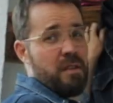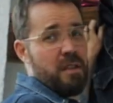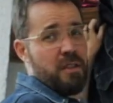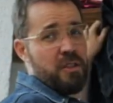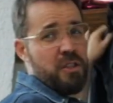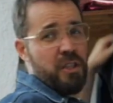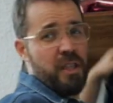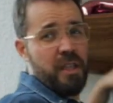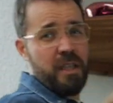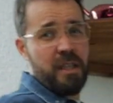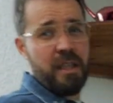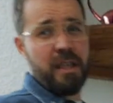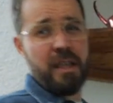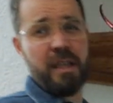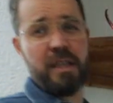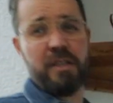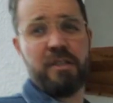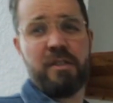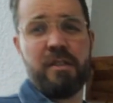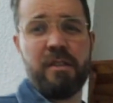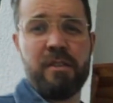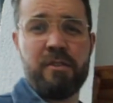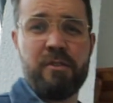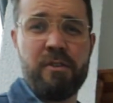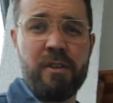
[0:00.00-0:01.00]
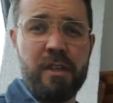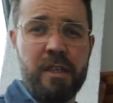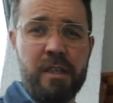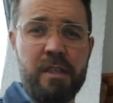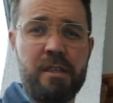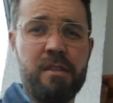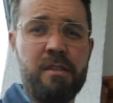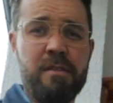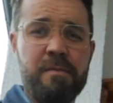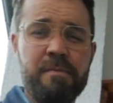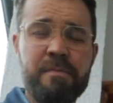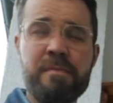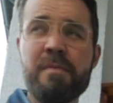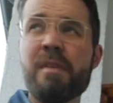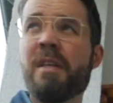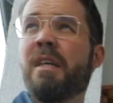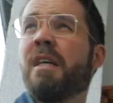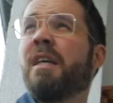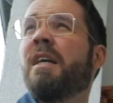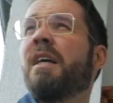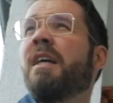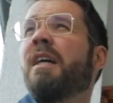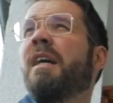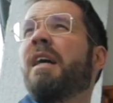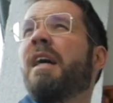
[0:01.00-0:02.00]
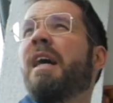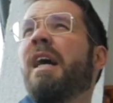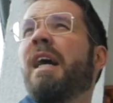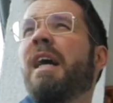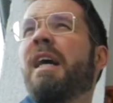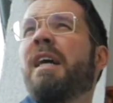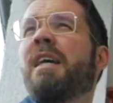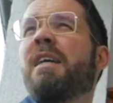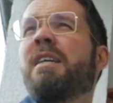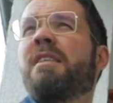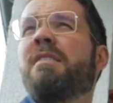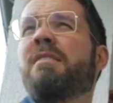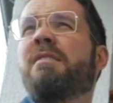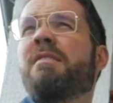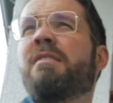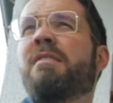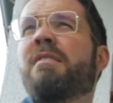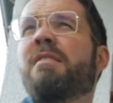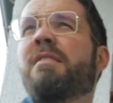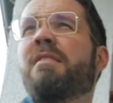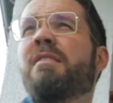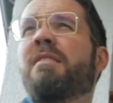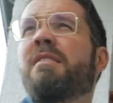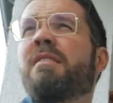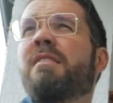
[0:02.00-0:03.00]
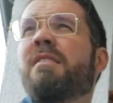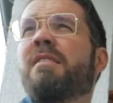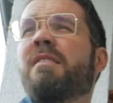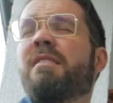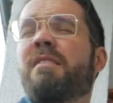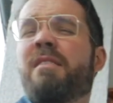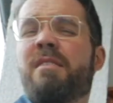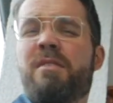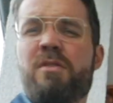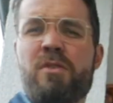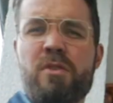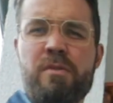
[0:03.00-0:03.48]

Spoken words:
the jacket actually dried, and this